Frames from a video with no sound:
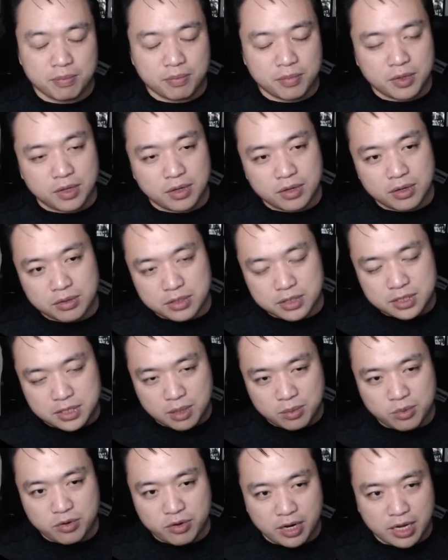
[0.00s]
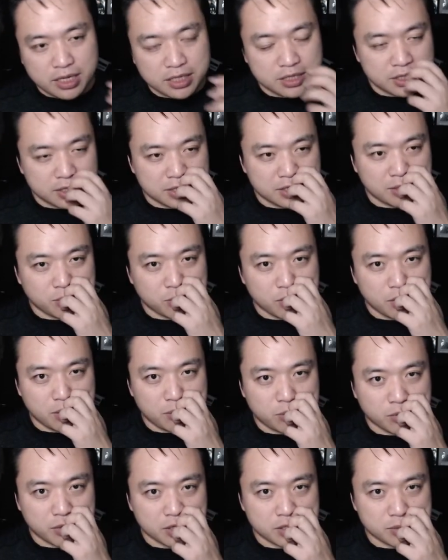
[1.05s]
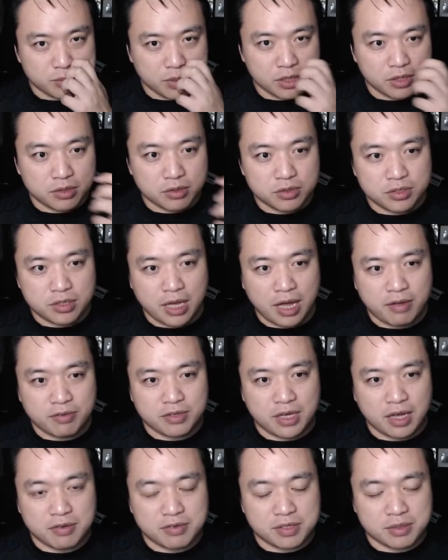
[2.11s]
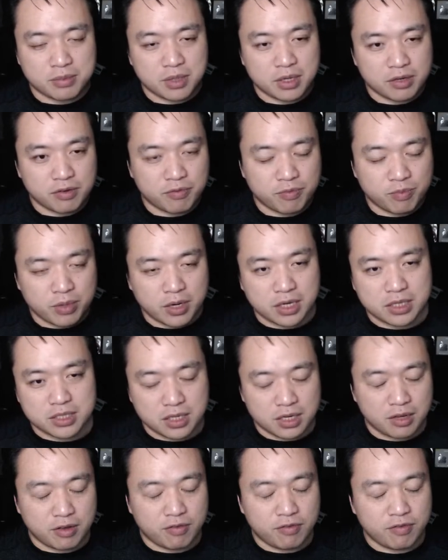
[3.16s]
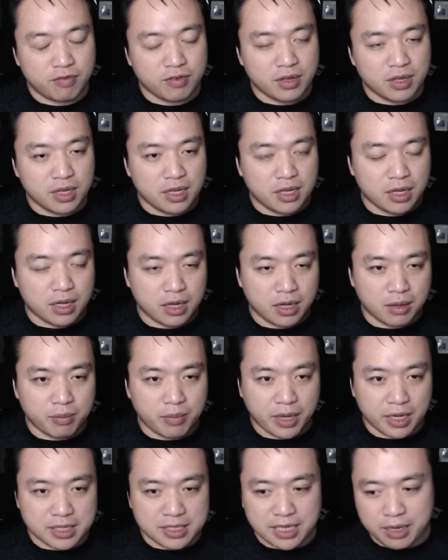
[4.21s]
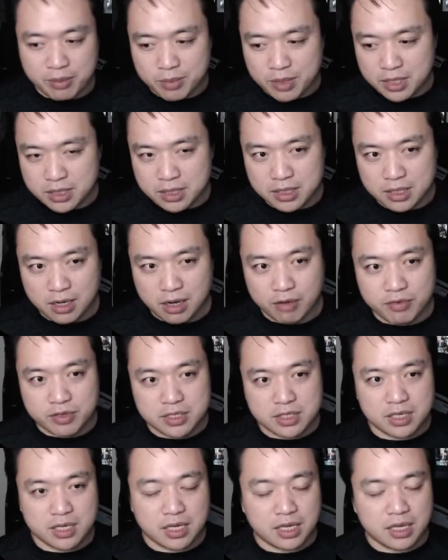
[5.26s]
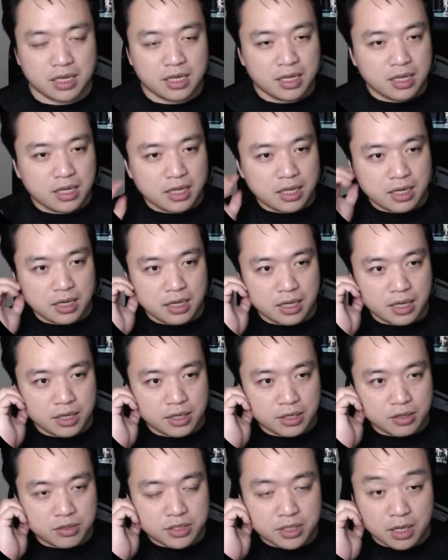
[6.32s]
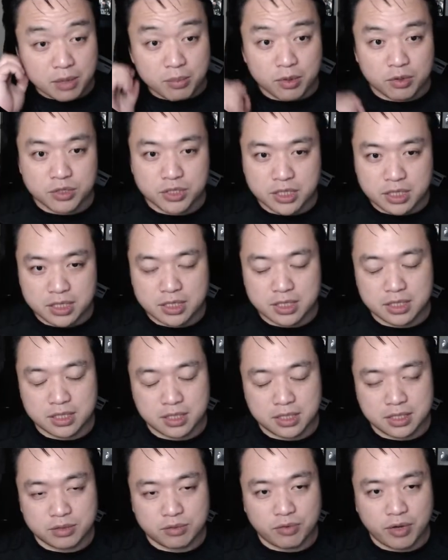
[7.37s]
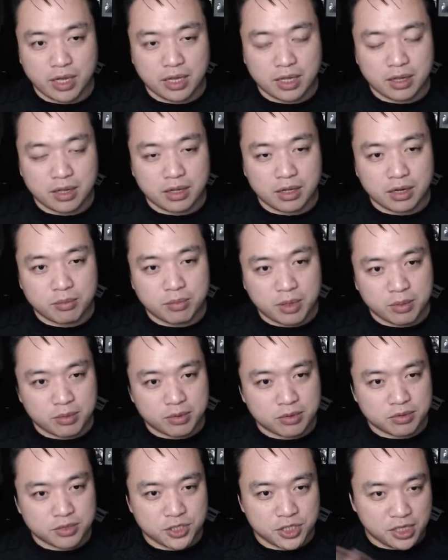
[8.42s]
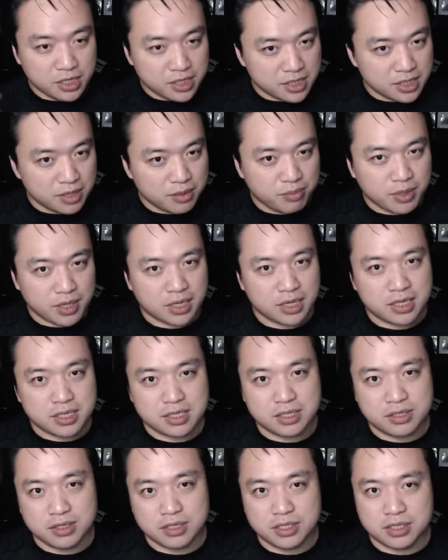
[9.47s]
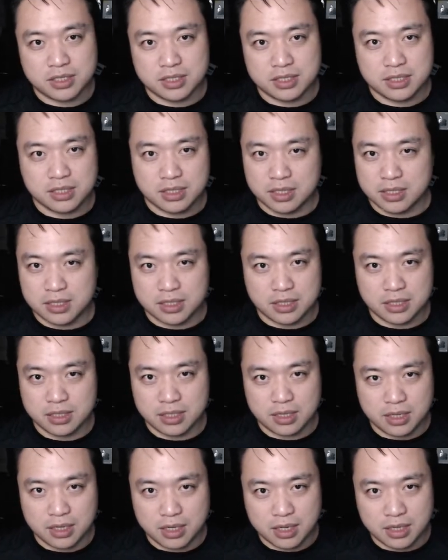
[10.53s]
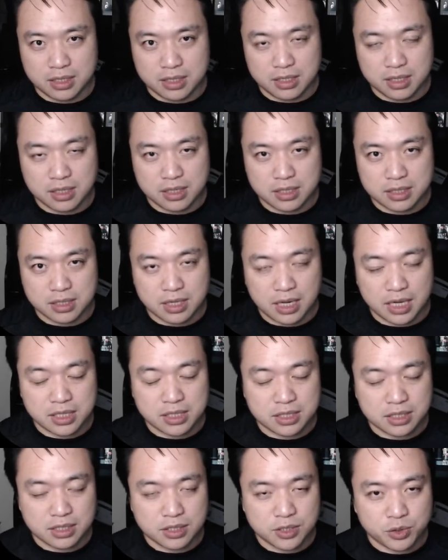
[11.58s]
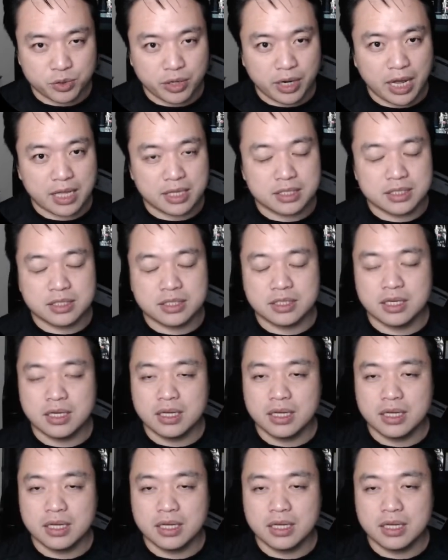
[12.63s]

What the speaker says: you don't summarize just some bullet points, but you also have to have some kind of positive excitement. Obviously, using emojis is a way that a lot of people cheat, because it's a nice shorthand